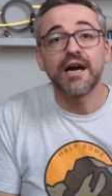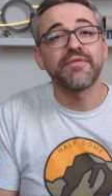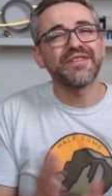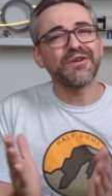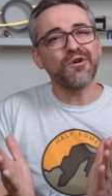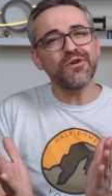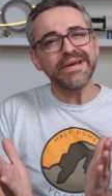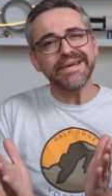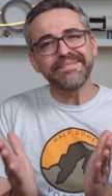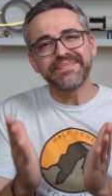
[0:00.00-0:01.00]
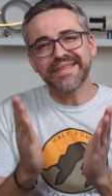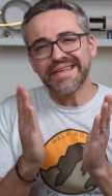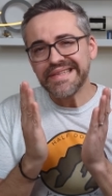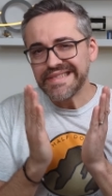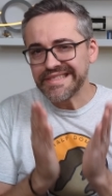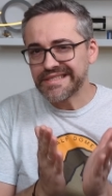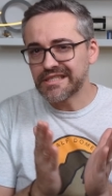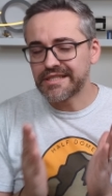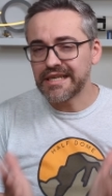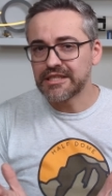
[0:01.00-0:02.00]
After all, it is
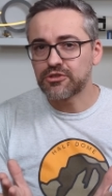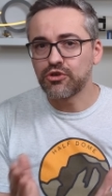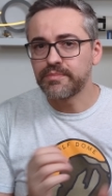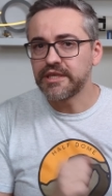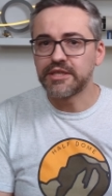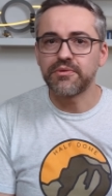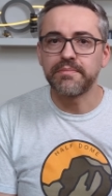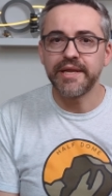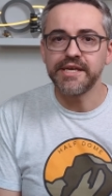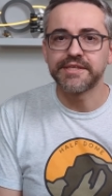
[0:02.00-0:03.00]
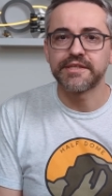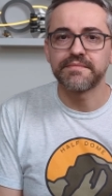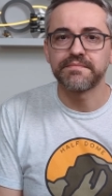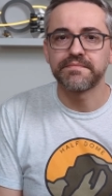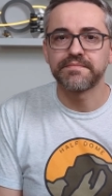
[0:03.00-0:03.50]
the telescope it replaced.